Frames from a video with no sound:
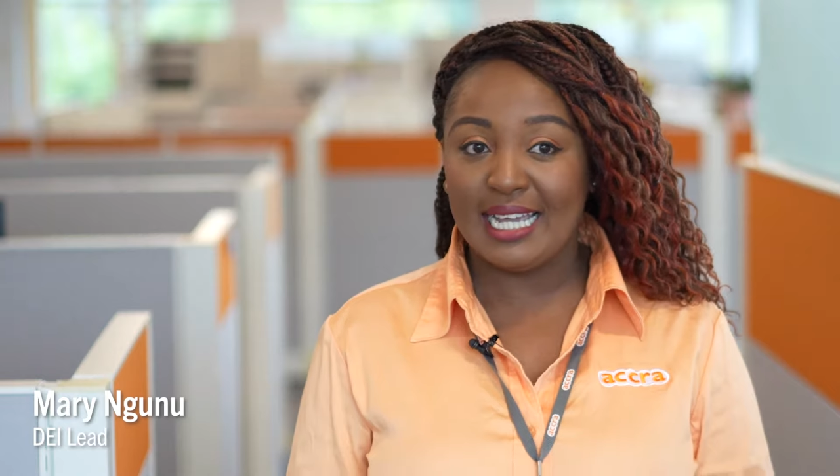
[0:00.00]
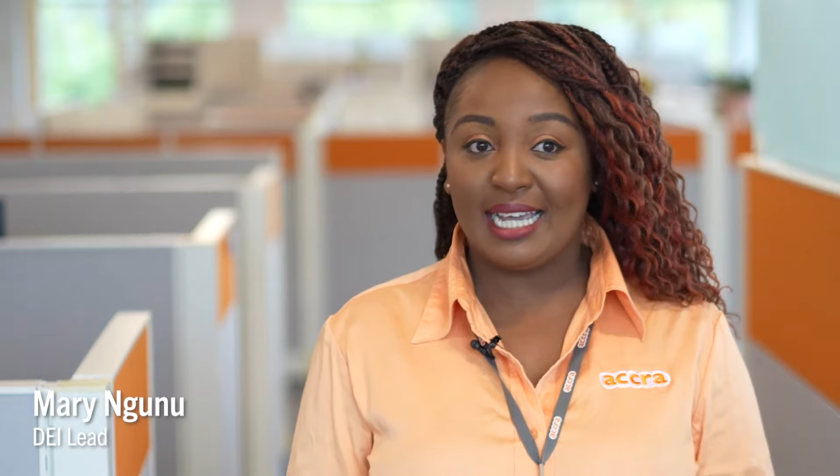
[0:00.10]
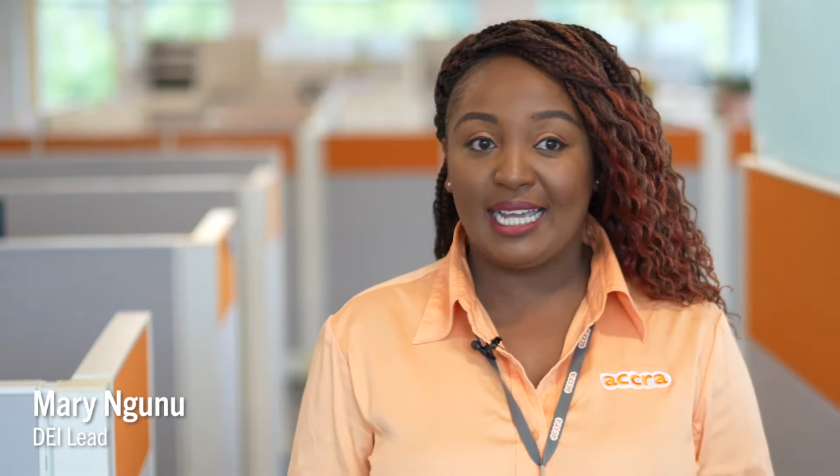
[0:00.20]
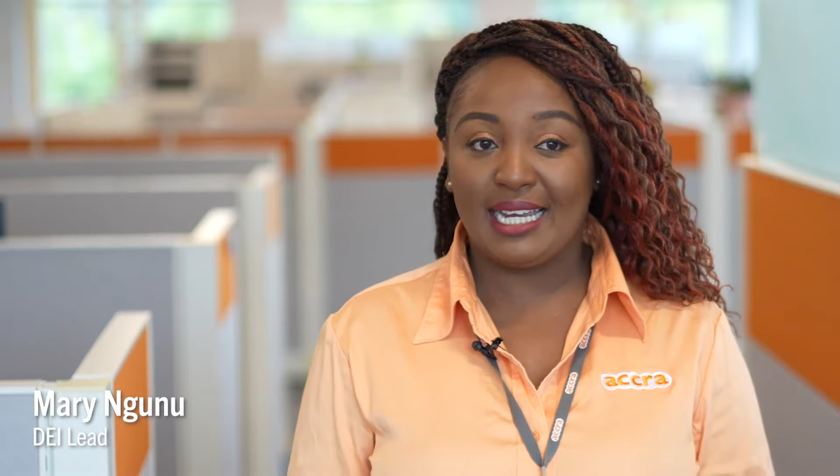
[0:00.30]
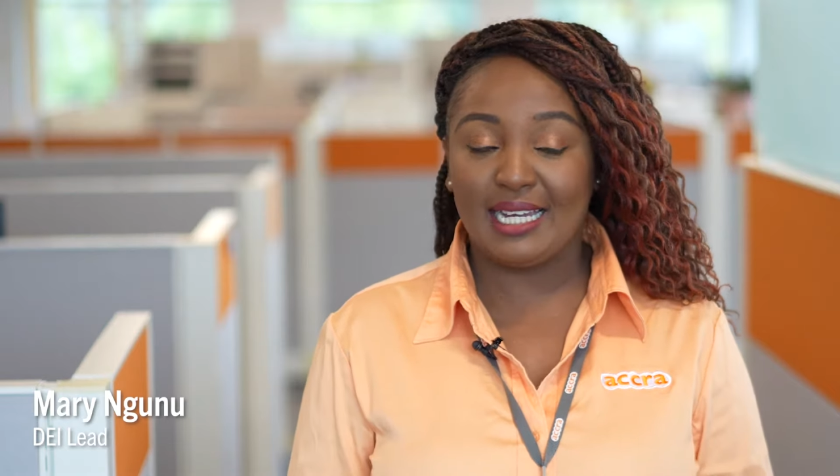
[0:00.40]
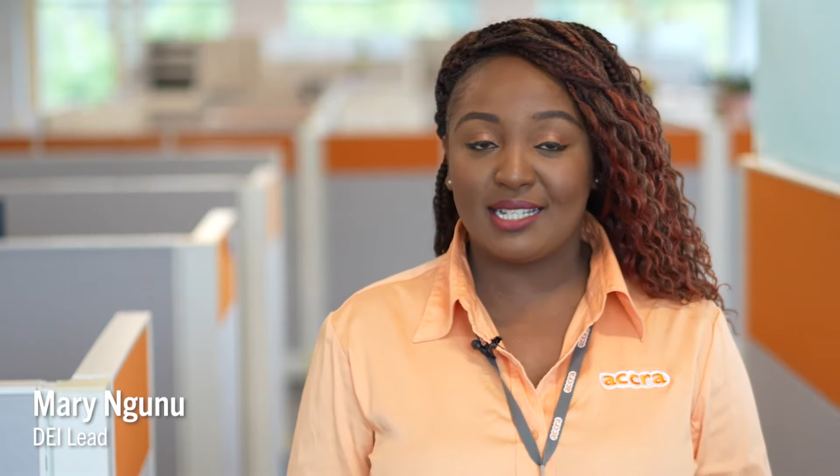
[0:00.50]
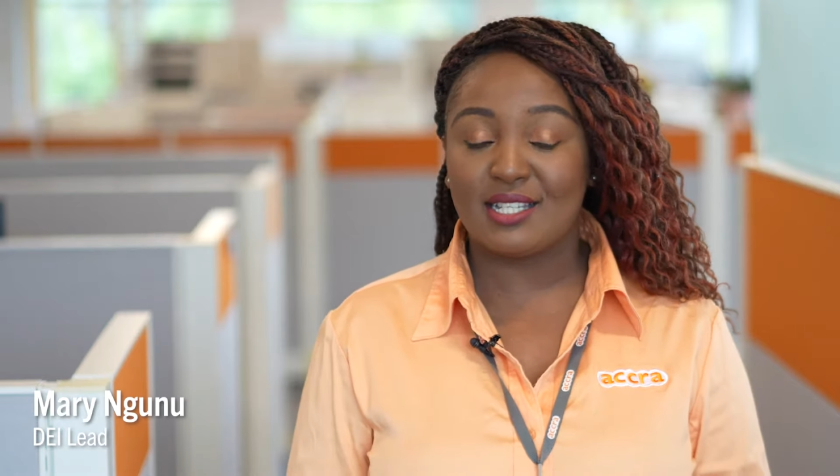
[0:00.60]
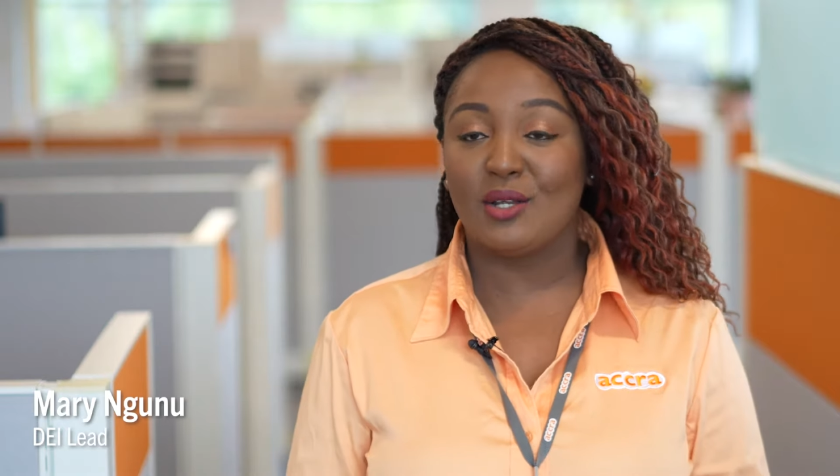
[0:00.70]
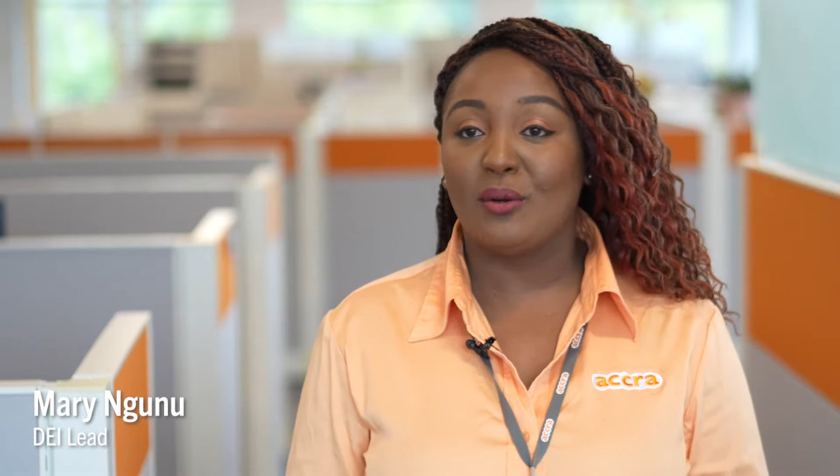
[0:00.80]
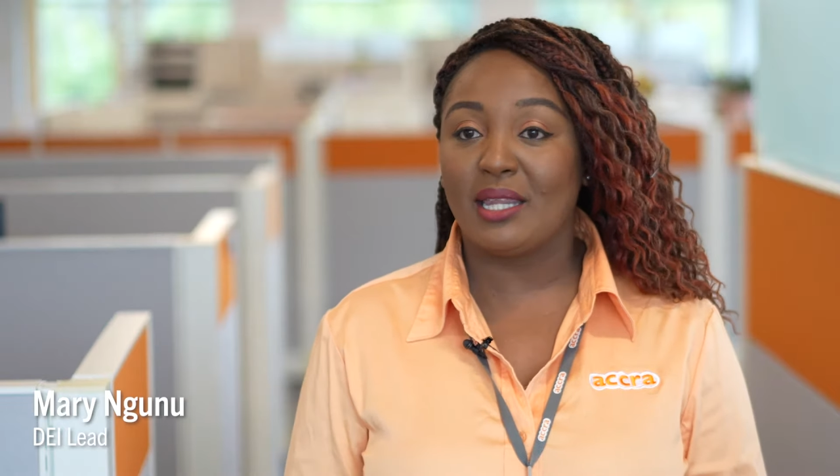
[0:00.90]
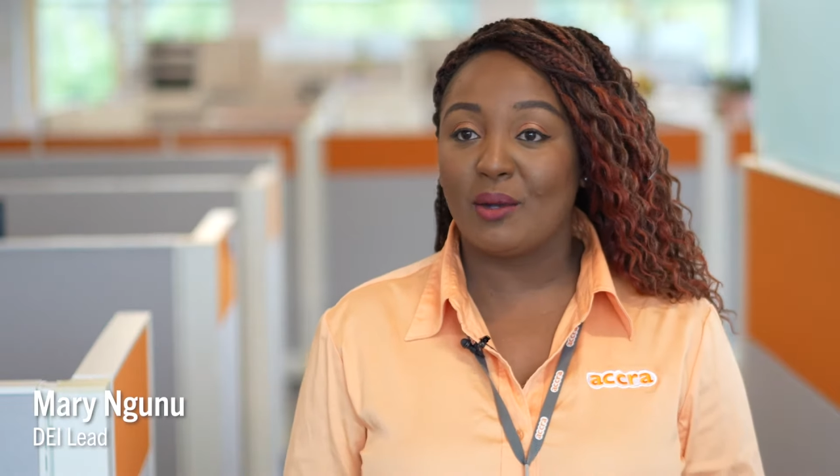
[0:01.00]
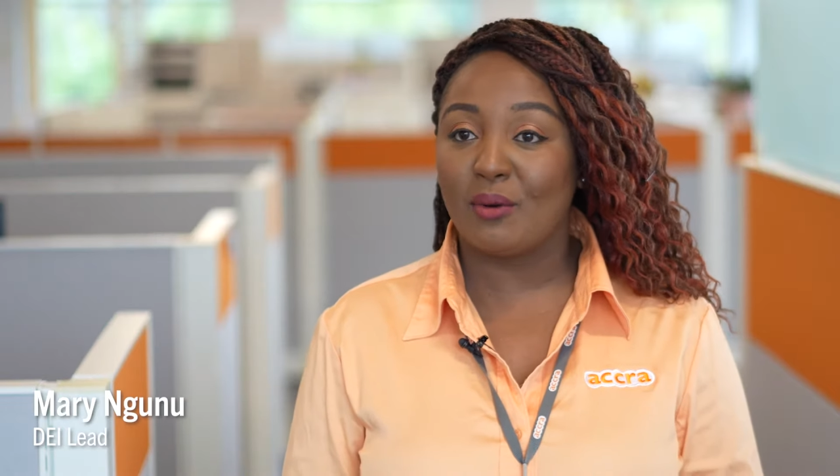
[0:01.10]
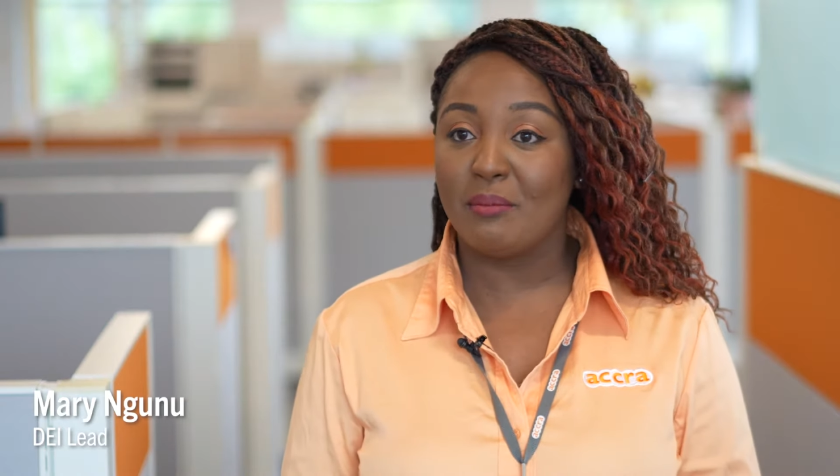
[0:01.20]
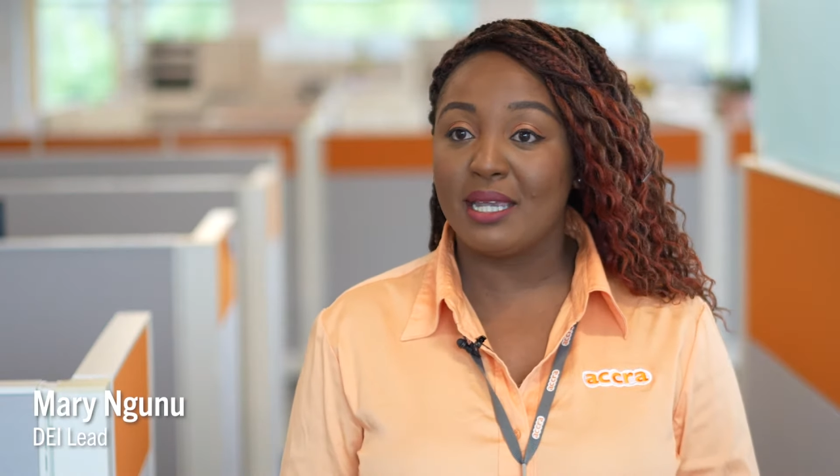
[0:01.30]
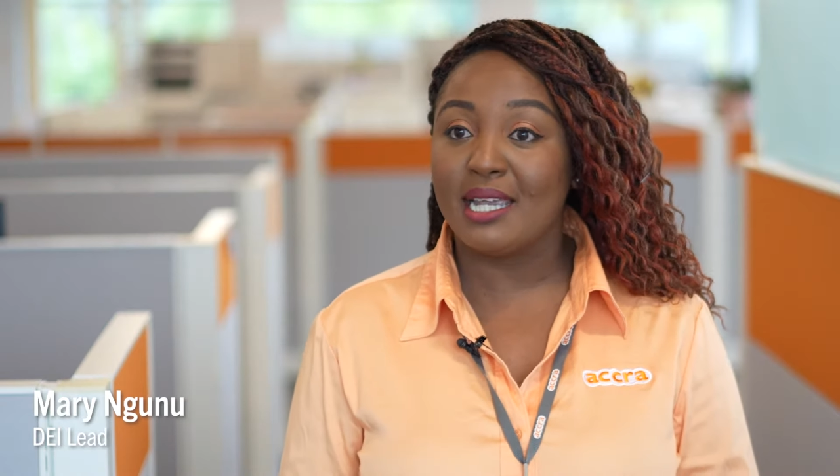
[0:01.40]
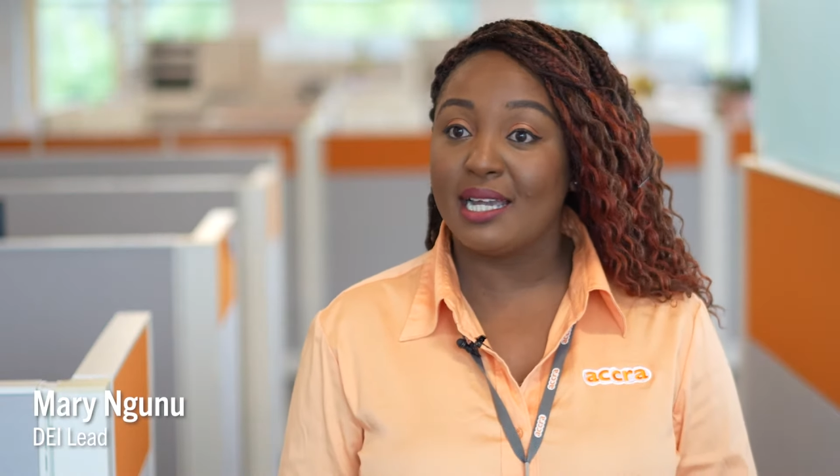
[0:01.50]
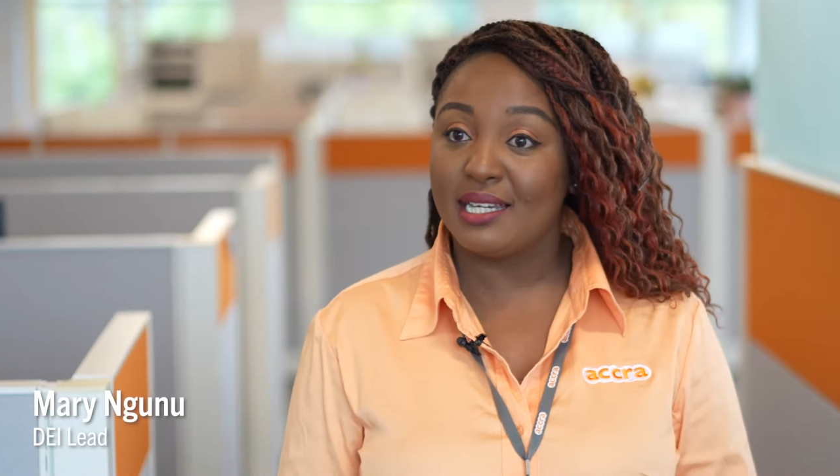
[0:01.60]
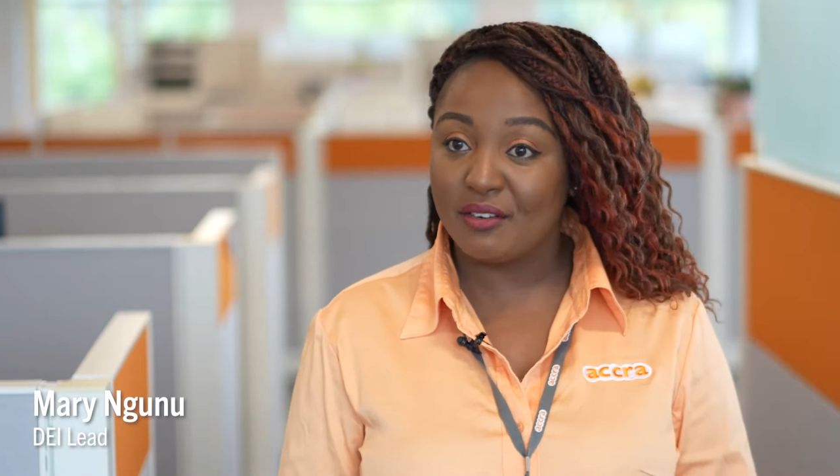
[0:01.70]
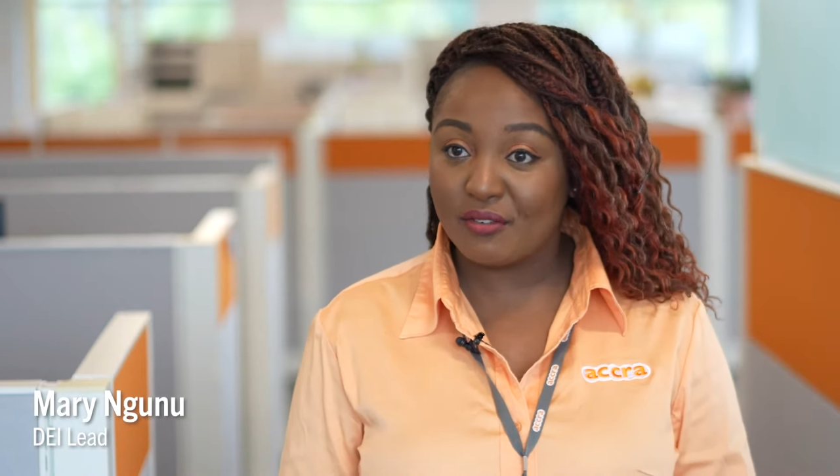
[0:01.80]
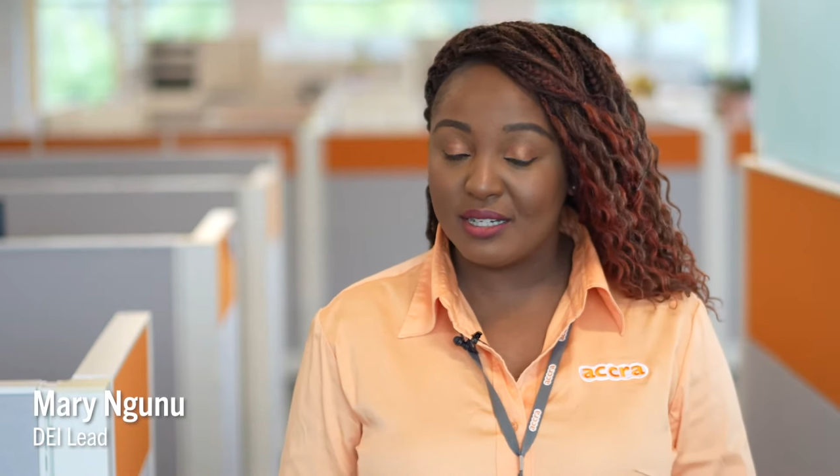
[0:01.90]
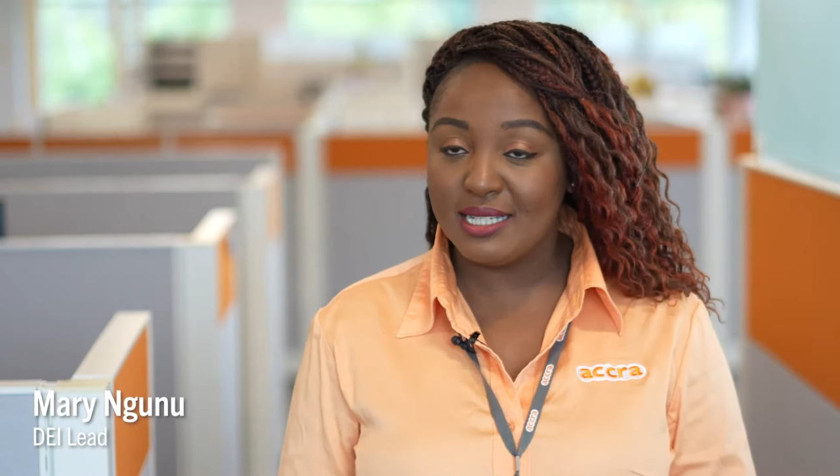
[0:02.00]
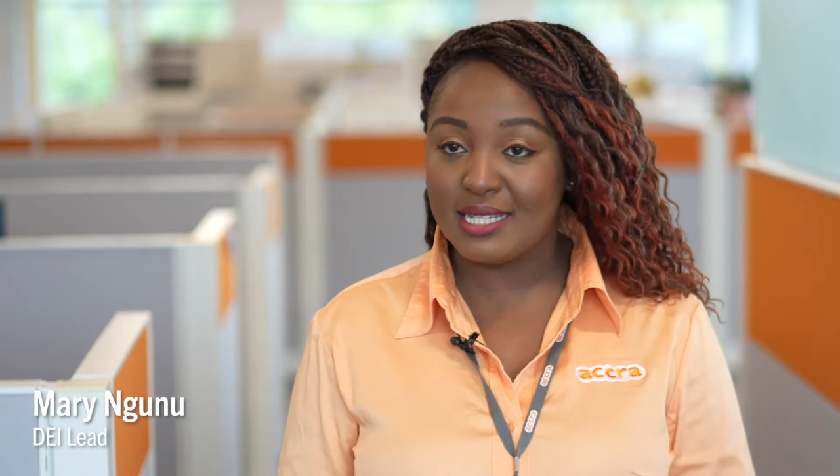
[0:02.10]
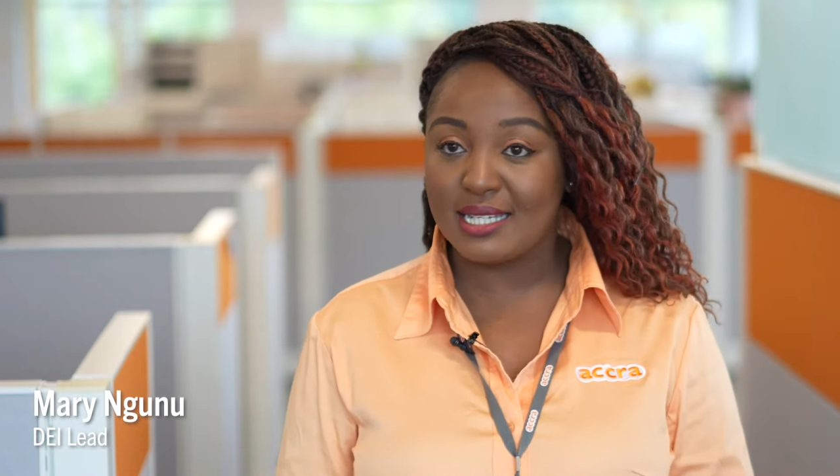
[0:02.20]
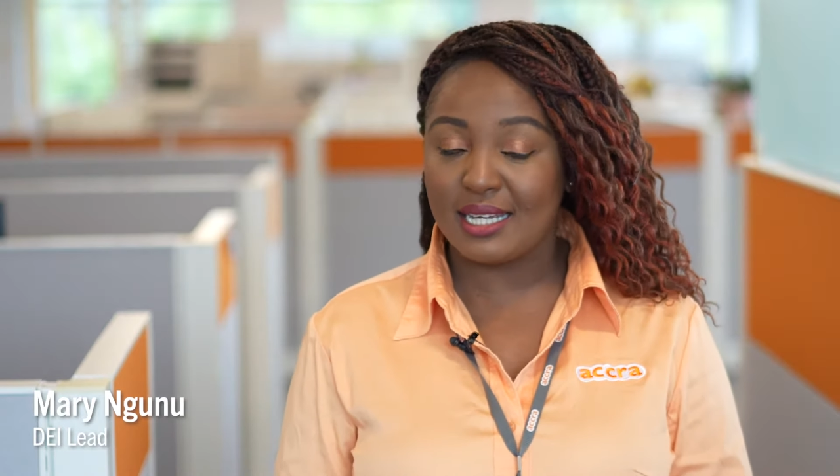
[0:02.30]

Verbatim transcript: And it's knowing that we're making a difference